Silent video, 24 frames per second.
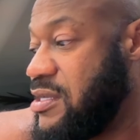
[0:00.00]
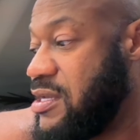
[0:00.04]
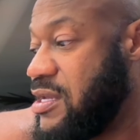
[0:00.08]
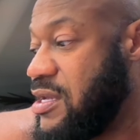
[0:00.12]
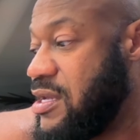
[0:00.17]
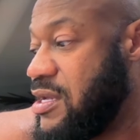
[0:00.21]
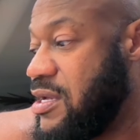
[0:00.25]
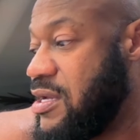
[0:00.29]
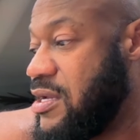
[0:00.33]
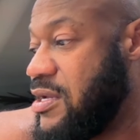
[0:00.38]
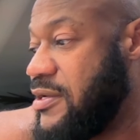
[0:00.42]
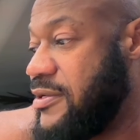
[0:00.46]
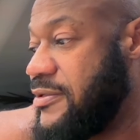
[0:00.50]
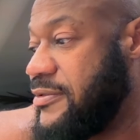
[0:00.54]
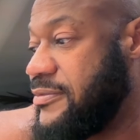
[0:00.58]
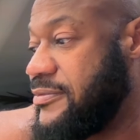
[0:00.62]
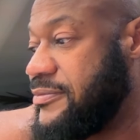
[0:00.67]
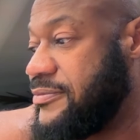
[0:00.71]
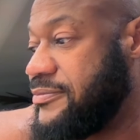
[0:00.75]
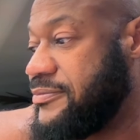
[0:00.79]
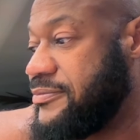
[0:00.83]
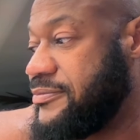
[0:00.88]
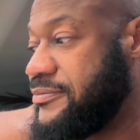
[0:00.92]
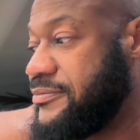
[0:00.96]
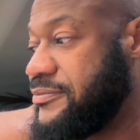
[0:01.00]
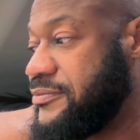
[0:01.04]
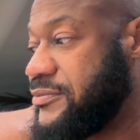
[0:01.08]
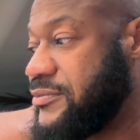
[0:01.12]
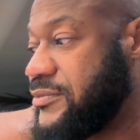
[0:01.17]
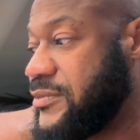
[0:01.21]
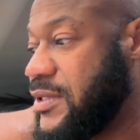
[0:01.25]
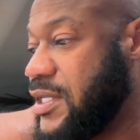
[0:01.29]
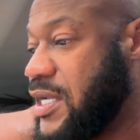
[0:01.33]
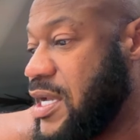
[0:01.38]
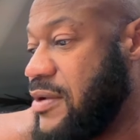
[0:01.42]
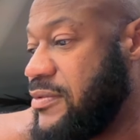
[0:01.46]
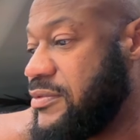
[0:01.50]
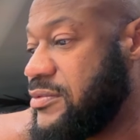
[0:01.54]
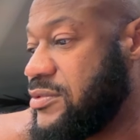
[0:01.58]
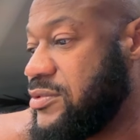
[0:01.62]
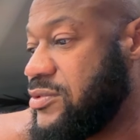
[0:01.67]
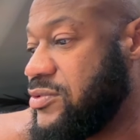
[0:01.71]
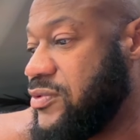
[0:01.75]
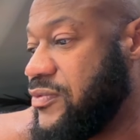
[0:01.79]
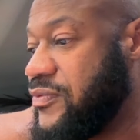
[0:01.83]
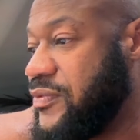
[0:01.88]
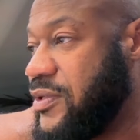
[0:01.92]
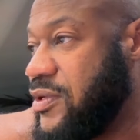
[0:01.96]
Um, I was gonna
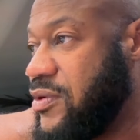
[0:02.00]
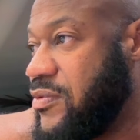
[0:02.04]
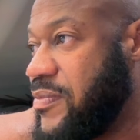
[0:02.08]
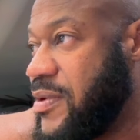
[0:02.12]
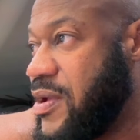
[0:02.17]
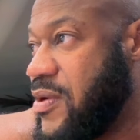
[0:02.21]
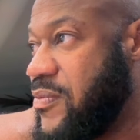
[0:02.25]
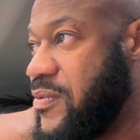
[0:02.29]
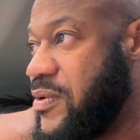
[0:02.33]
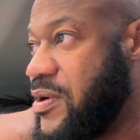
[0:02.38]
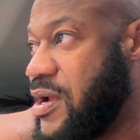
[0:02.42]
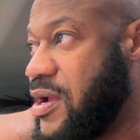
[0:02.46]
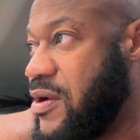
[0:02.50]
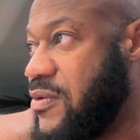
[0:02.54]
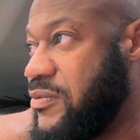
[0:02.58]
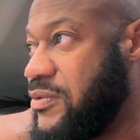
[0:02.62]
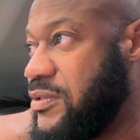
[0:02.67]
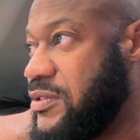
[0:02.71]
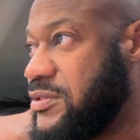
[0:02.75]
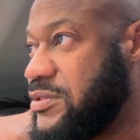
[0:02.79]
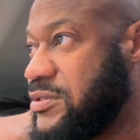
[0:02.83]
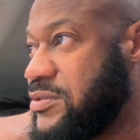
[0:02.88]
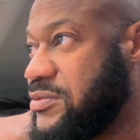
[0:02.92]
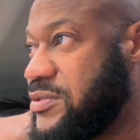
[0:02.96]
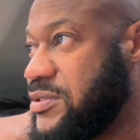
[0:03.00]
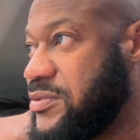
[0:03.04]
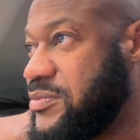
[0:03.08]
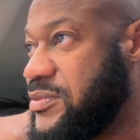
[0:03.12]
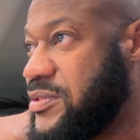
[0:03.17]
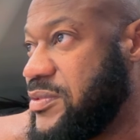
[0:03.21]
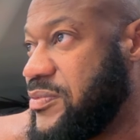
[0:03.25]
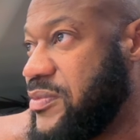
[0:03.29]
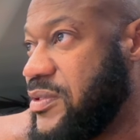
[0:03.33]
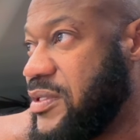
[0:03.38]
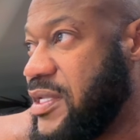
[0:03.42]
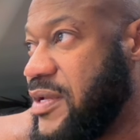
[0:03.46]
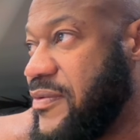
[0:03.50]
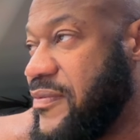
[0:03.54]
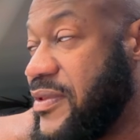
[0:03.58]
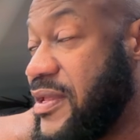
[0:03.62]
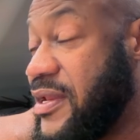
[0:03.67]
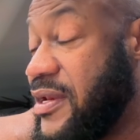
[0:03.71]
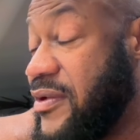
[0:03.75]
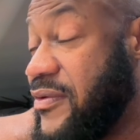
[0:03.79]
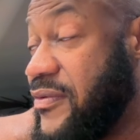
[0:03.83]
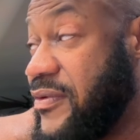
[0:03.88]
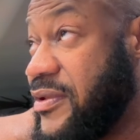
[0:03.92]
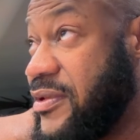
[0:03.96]
do a video about where I was on September 11th.
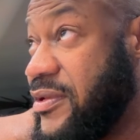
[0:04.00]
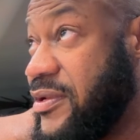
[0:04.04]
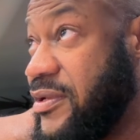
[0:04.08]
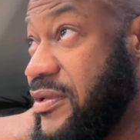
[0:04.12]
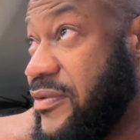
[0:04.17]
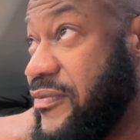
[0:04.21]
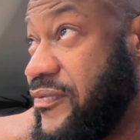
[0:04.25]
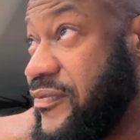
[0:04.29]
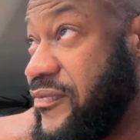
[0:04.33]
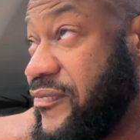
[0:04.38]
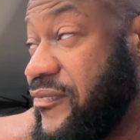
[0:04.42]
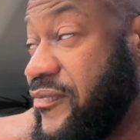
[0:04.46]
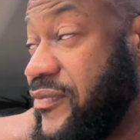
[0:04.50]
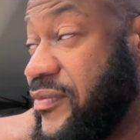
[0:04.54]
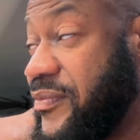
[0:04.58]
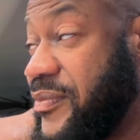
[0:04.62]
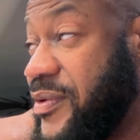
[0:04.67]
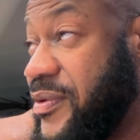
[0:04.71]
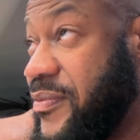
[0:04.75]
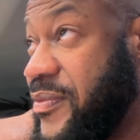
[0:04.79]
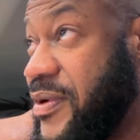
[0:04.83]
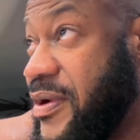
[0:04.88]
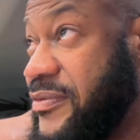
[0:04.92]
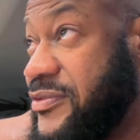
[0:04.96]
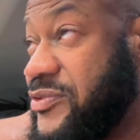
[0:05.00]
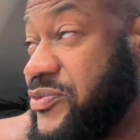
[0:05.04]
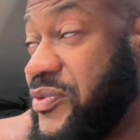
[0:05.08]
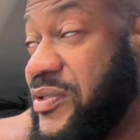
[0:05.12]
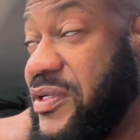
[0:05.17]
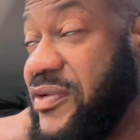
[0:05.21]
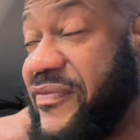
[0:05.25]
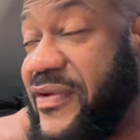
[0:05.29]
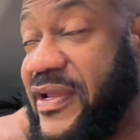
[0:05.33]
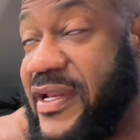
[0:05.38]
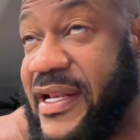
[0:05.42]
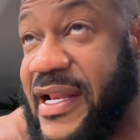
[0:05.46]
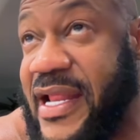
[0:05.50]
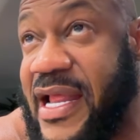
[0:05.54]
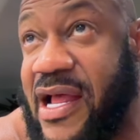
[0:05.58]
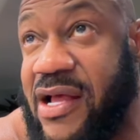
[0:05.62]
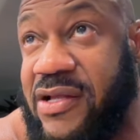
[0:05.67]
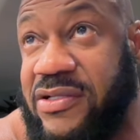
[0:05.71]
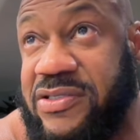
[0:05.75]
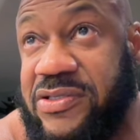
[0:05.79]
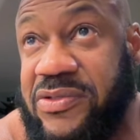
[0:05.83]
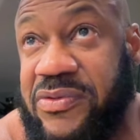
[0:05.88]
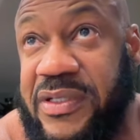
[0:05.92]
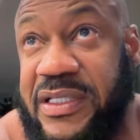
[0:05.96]
I never clearly remember I was renovating the
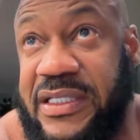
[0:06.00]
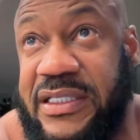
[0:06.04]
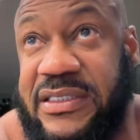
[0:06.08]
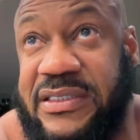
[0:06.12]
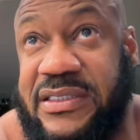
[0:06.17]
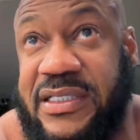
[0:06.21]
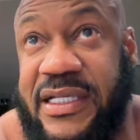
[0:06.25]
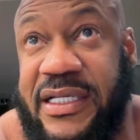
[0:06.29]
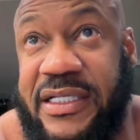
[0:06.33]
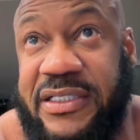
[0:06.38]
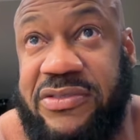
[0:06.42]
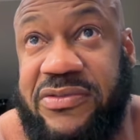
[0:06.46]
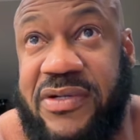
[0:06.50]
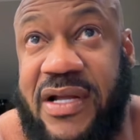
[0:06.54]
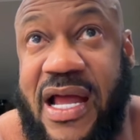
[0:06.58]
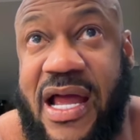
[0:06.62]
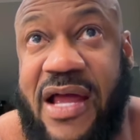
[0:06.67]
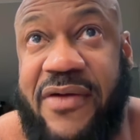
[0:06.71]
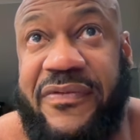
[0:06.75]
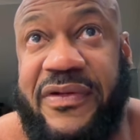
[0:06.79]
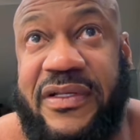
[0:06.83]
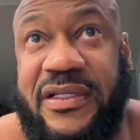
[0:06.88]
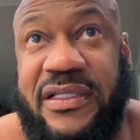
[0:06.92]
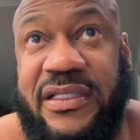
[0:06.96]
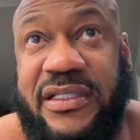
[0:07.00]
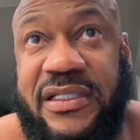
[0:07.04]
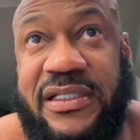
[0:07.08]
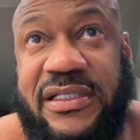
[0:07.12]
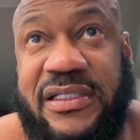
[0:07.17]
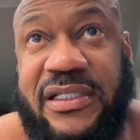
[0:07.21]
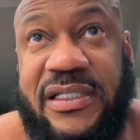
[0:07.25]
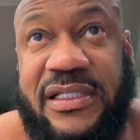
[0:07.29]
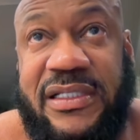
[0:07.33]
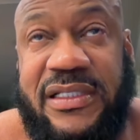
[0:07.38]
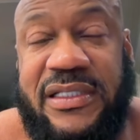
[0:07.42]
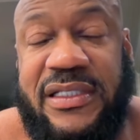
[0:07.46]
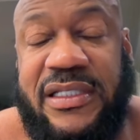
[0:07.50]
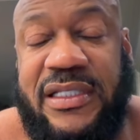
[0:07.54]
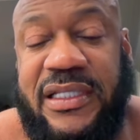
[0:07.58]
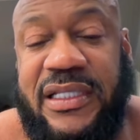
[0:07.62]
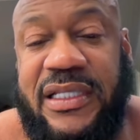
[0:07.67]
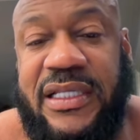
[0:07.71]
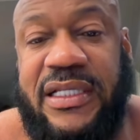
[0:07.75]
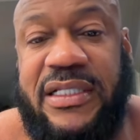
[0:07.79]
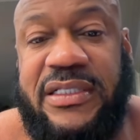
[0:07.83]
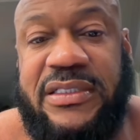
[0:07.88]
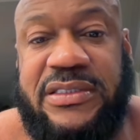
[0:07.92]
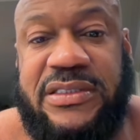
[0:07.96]
house on East Lake Drive in, in the
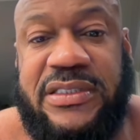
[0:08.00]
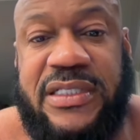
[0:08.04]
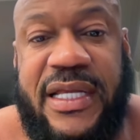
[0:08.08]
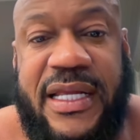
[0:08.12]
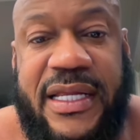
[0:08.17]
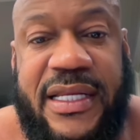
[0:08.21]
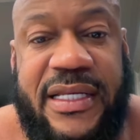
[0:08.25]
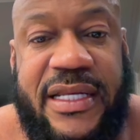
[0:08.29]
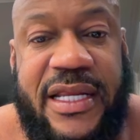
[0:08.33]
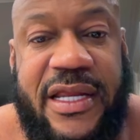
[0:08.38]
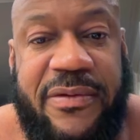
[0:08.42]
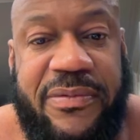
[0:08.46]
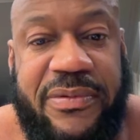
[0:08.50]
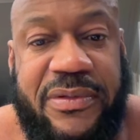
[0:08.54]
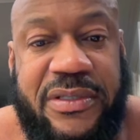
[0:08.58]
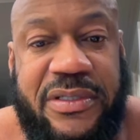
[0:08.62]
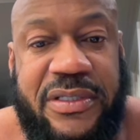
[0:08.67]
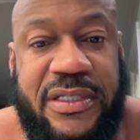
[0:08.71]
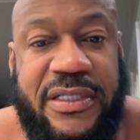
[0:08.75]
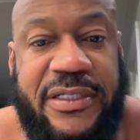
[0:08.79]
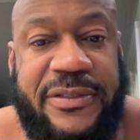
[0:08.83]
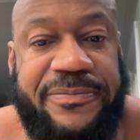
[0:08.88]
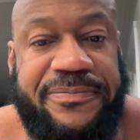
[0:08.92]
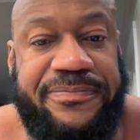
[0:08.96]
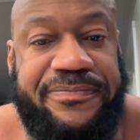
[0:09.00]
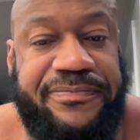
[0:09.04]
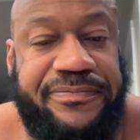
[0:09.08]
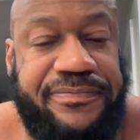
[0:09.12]
East Lake neighborhood